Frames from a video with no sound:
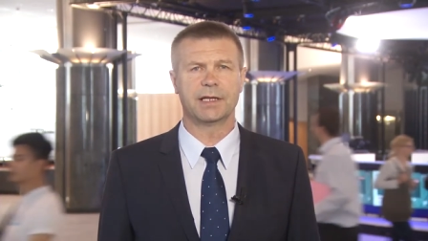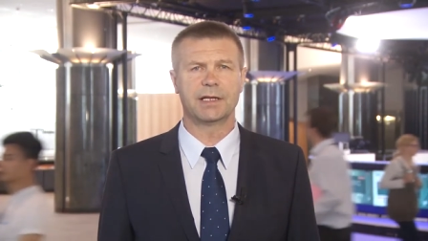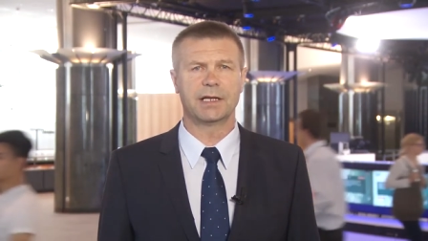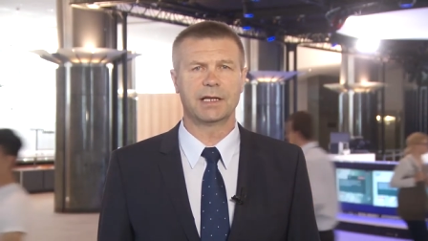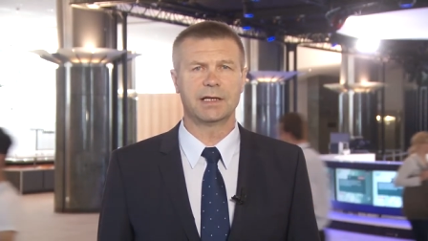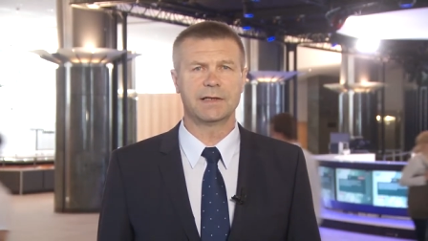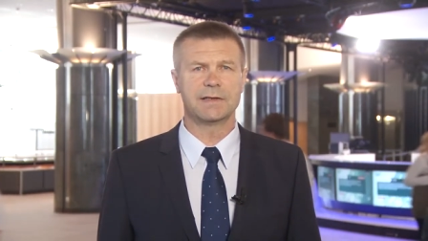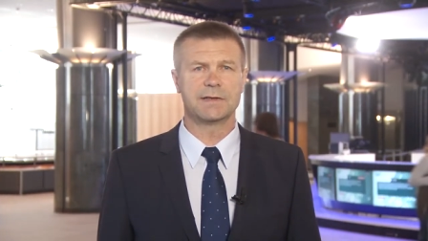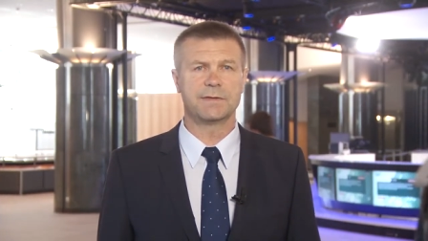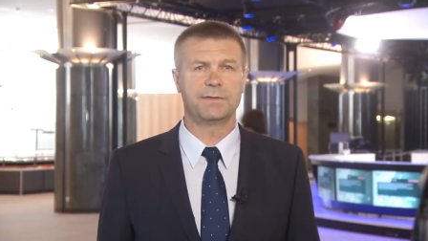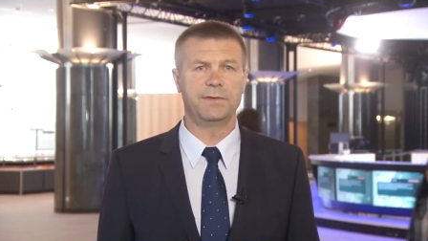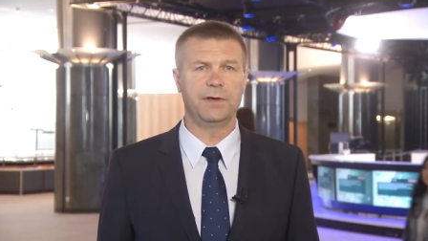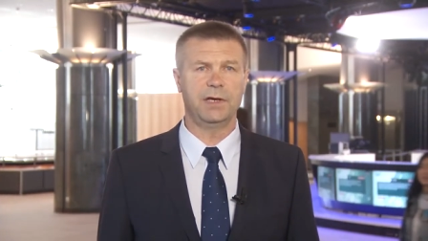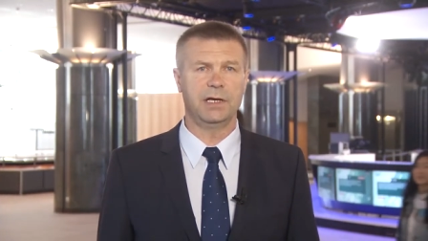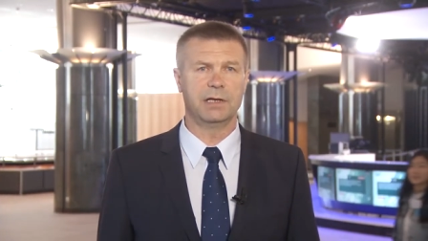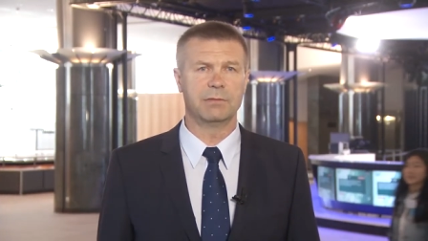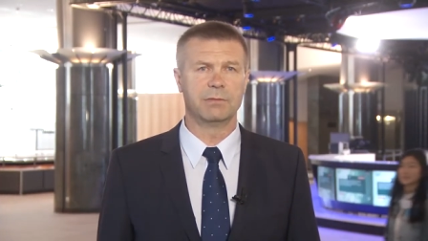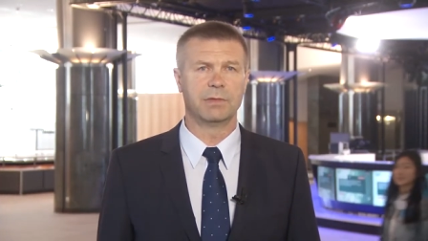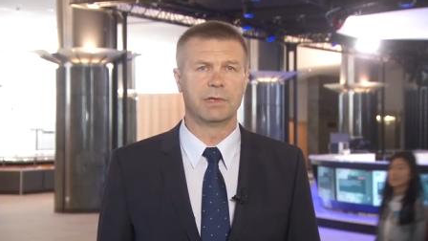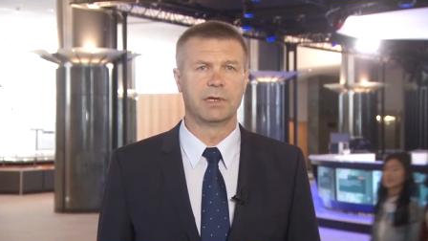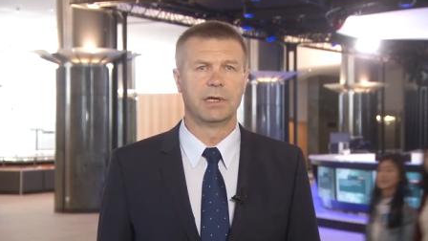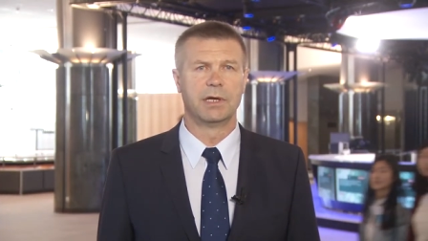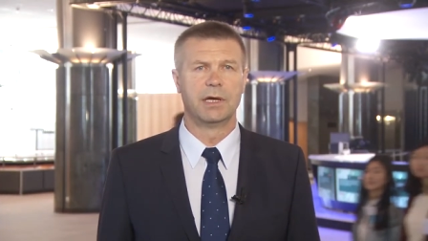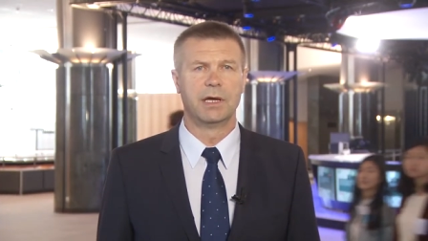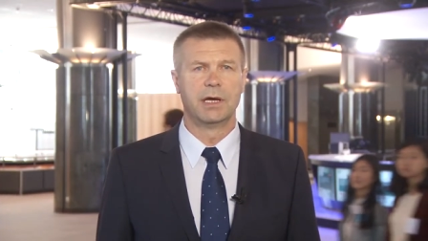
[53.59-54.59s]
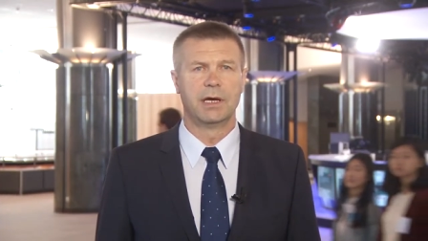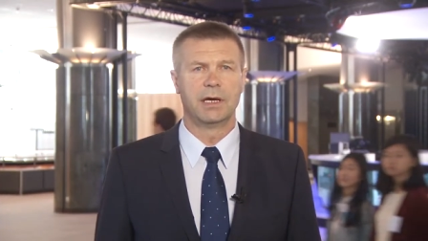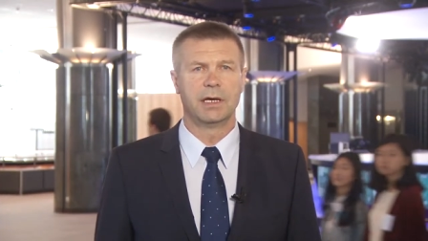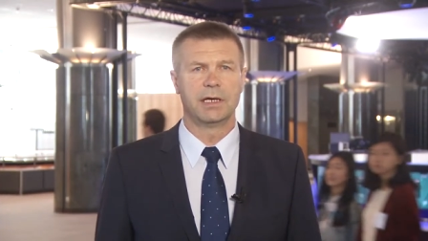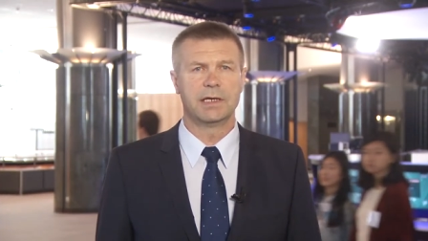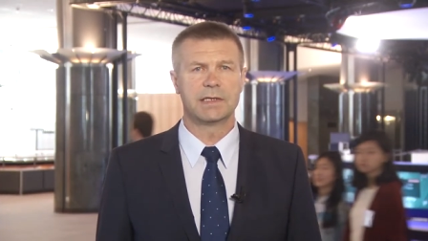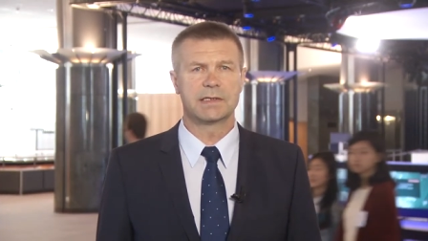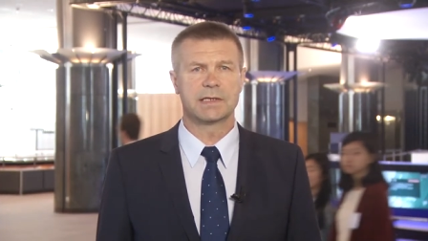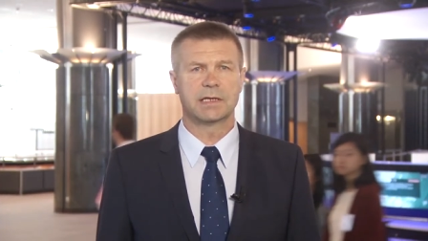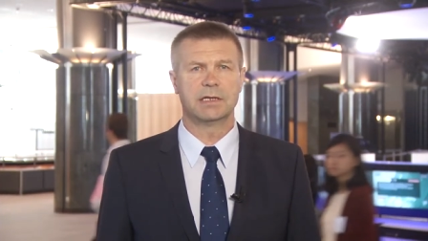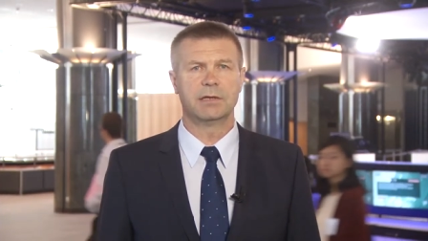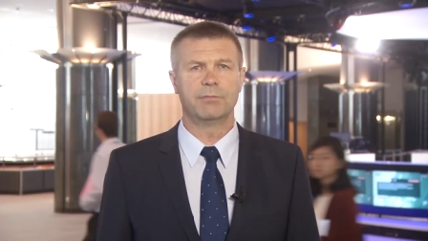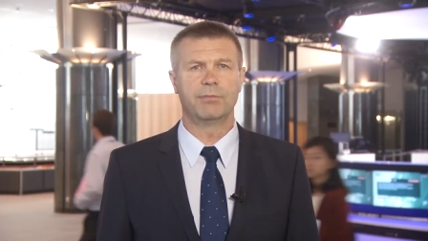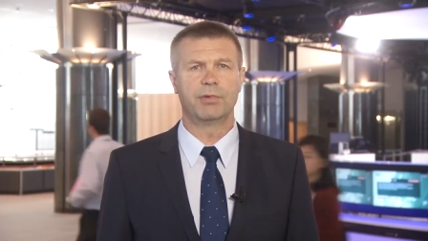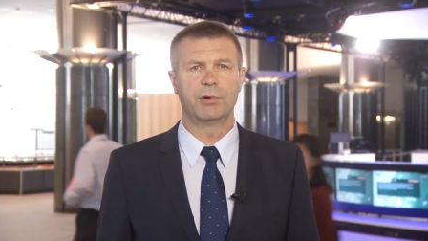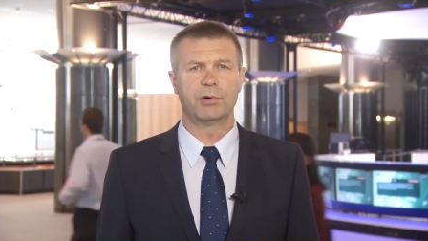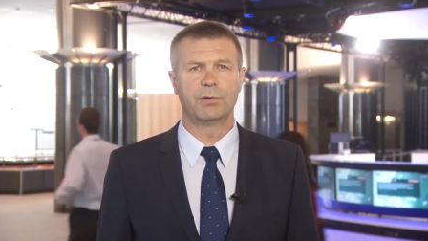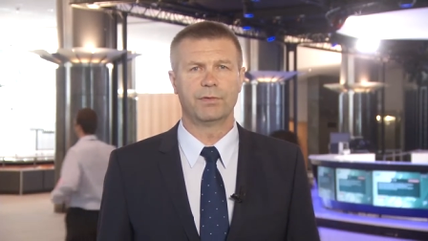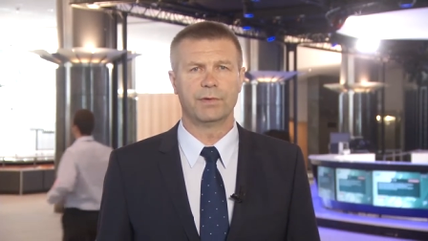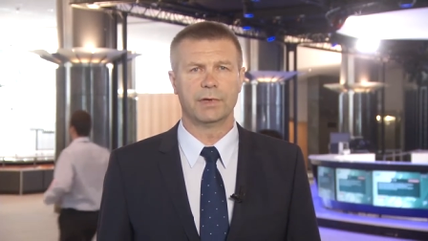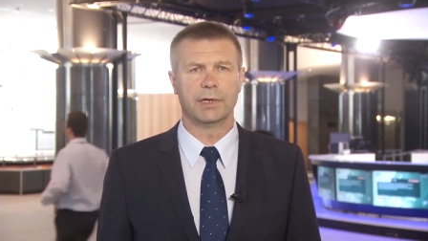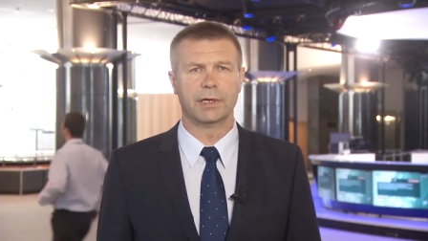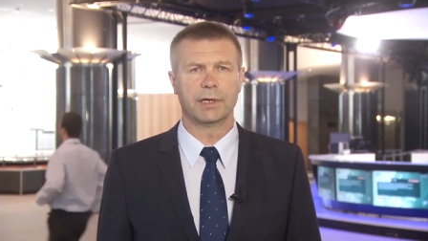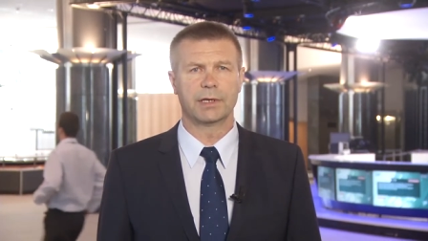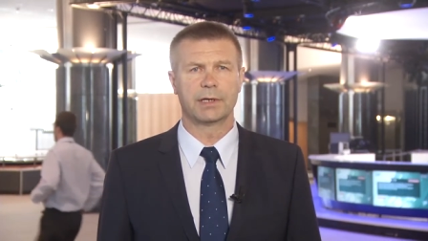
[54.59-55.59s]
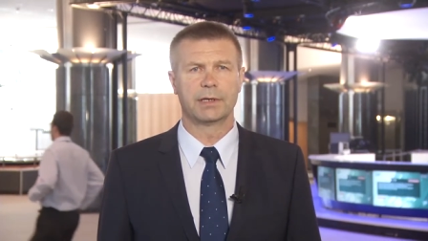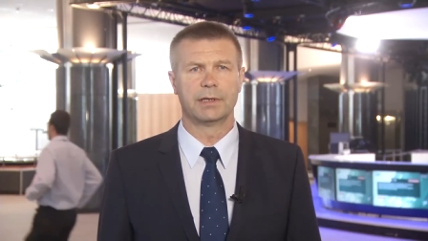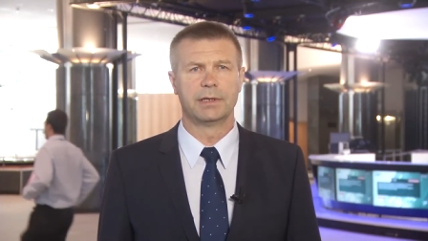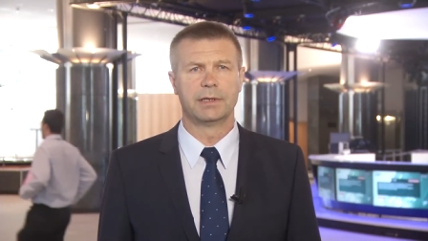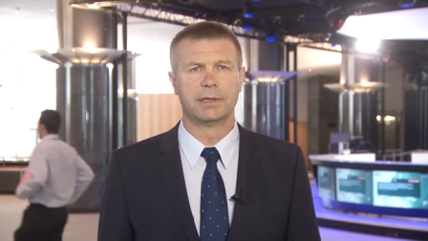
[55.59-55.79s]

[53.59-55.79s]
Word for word: analyze film is an improving,